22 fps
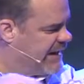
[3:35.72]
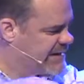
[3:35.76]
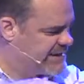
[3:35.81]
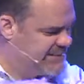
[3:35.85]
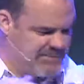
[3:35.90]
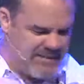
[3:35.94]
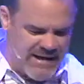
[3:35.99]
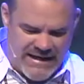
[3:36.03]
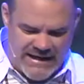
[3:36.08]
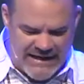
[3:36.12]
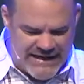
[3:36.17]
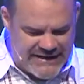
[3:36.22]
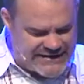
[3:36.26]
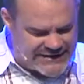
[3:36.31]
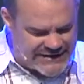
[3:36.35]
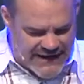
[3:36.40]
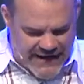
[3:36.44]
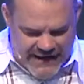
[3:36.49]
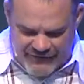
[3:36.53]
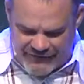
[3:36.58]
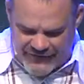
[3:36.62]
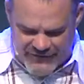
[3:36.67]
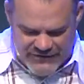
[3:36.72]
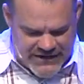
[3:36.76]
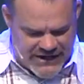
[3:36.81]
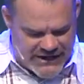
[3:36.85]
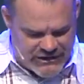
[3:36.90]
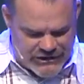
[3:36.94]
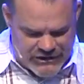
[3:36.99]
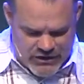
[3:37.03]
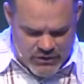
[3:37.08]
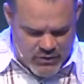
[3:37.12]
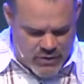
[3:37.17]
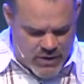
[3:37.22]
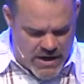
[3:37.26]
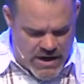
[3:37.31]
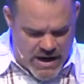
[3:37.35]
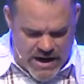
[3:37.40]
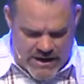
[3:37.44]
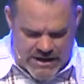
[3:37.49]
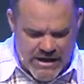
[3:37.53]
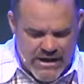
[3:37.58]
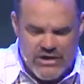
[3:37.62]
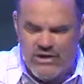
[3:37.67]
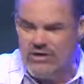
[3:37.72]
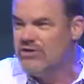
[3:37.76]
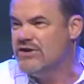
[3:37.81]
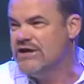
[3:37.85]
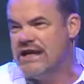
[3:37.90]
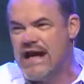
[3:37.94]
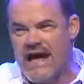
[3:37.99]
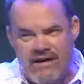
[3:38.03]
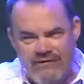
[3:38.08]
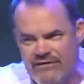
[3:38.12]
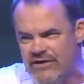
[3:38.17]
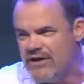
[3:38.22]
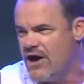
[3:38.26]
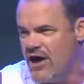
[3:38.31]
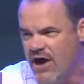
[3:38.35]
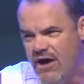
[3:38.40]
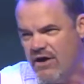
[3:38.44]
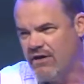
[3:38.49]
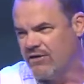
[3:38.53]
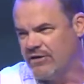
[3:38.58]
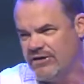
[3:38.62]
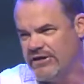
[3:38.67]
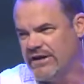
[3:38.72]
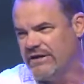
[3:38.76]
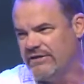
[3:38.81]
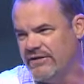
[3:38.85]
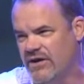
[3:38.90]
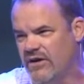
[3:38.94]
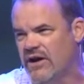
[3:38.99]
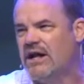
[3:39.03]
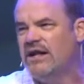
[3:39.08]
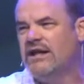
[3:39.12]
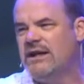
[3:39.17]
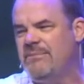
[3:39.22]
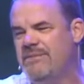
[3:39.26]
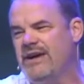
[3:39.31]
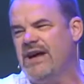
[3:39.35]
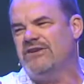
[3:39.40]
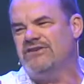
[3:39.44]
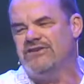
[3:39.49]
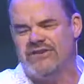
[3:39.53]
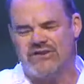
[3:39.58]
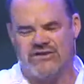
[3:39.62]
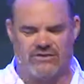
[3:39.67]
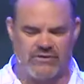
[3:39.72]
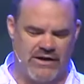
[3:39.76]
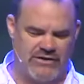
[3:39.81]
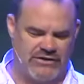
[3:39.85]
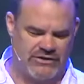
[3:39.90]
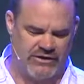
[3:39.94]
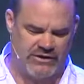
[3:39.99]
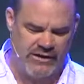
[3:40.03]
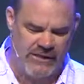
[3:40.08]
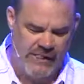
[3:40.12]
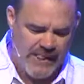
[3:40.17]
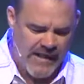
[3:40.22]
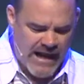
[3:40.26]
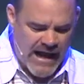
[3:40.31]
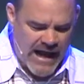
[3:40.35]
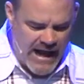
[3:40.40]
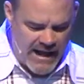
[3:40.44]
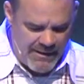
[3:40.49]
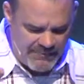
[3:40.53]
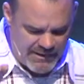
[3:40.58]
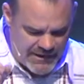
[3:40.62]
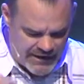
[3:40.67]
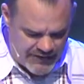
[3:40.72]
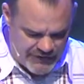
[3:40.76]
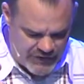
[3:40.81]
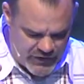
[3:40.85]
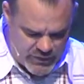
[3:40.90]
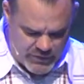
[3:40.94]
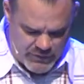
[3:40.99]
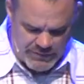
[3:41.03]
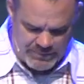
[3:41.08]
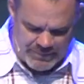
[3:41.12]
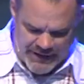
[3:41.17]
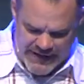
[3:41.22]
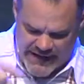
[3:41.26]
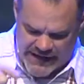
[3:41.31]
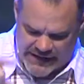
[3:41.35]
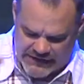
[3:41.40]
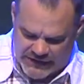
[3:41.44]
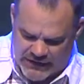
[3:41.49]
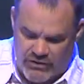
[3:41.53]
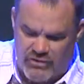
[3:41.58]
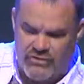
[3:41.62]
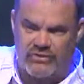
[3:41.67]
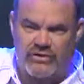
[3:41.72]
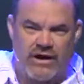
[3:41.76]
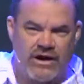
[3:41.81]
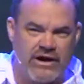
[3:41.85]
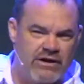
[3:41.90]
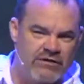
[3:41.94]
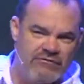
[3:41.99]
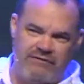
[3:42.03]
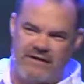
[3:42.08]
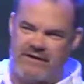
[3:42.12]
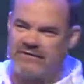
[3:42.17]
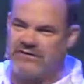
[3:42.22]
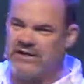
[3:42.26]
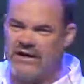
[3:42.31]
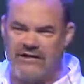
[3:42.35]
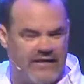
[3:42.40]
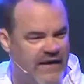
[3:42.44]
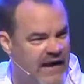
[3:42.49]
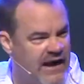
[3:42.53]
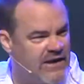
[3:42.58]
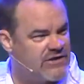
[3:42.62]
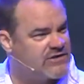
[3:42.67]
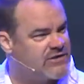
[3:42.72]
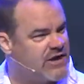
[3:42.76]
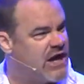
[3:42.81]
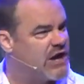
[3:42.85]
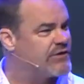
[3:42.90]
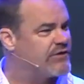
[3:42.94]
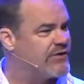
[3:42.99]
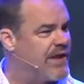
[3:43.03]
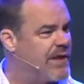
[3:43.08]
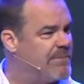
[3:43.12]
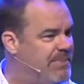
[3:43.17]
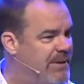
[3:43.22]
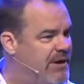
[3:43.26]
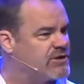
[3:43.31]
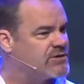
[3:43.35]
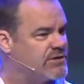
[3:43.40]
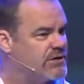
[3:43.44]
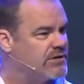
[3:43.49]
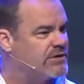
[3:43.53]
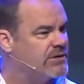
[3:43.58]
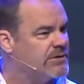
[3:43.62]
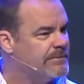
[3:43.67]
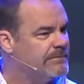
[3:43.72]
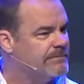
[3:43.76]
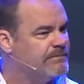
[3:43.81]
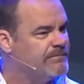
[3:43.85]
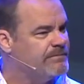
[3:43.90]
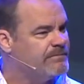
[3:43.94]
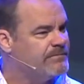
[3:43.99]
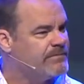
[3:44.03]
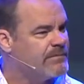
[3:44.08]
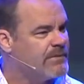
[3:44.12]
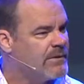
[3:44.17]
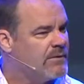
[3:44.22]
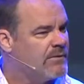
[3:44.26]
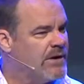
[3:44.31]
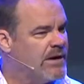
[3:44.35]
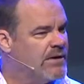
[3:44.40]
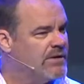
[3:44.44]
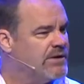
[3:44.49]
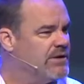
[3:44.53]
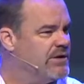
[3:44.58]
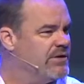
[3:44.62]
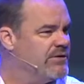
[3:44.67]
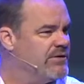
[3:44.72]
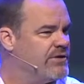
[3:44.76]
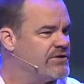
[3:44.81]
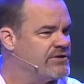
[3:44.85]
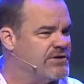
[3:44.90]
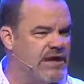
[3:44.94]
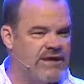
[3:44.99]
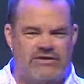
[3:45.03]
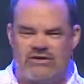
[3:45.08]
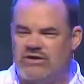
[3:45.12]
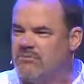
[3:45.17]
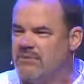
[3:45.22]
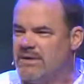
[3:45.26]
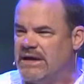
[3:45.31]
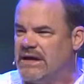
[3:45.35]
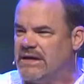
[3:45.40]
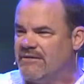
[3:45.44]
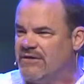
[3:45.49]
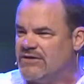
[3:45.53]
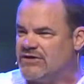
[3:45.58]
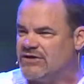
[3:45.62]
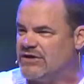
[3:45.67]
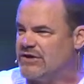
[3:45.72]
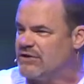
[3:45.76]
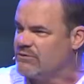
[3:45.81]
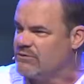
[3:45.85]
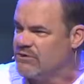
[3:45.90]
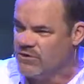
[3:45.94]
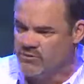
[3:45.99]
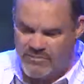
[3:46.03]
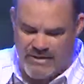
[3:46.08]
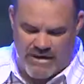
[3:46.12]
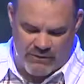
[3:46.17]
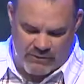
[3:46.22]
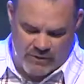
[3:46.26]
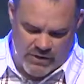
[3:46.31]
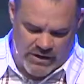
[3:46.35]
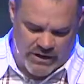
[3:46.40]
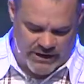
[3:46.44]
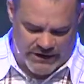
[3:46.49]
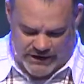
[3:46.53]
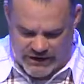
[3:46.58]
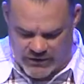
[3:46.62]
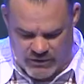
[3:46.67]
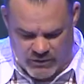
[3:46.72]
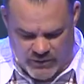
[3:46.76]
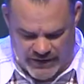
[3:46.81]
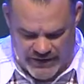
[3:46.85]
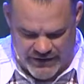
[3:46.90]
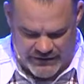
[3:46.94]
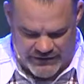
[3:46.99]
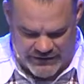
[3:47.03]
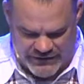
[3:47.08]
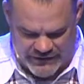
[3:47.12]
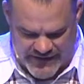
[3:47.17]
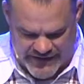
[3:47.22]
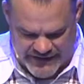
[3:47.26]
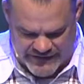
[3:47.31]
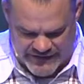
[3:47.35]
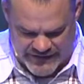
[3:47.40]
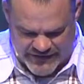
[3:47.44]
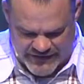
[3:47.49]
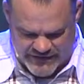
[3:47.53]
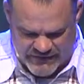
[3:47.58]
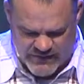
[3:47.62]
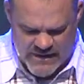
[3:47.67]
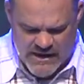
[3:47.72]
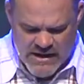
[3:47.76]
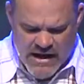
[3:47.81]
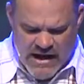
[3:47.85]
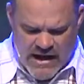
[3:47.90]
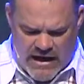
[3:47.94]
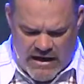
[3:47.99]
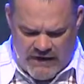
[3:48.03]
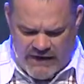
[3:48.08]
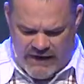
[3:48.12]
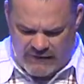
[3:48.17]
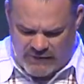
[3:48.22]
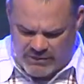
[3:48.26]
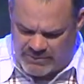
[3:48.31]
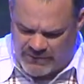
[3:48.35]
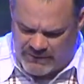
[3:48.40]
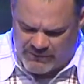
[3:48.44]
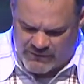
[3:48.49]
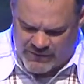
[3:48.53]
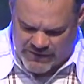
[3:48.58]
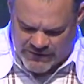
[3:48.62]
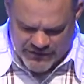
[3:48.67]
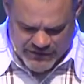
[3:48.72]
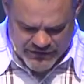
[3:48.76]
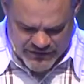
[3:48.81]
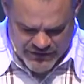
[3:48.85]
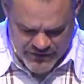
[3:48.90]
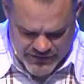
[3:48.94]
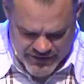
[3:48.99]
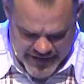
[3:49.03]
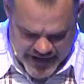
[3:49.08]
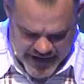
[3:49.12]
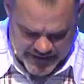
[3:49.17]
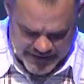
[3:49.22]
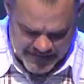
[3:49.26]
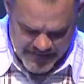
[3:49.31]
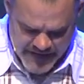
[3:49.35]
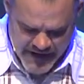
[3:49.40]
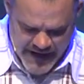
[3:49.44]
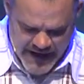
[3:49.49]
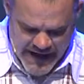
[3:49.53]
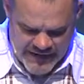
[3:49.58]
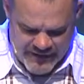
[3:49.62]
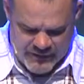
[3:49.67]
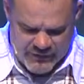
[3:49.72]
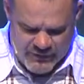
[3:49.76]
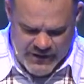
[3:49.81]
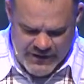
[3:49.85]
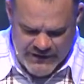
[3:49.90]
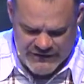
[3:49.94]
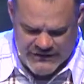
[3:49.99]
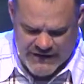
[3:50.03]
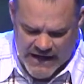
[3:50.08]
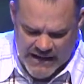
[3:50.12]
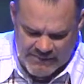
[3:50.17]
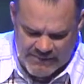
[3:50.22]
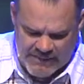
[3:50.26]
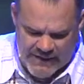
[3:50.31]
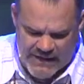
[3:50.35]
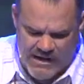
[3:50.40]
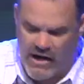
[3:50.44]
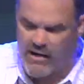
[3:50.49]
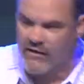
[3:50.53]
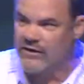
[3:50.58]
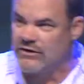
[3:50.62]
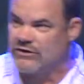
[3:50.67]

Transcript: Take as many selfies as you want. You never know. You never know. Let me ask you this question How many of you would pay close to $115,000 for that picture? Well, you know, there's not too many of us in the room that would, you know, one or two, I see you, uh, that would be willing to do that. And the reason I bring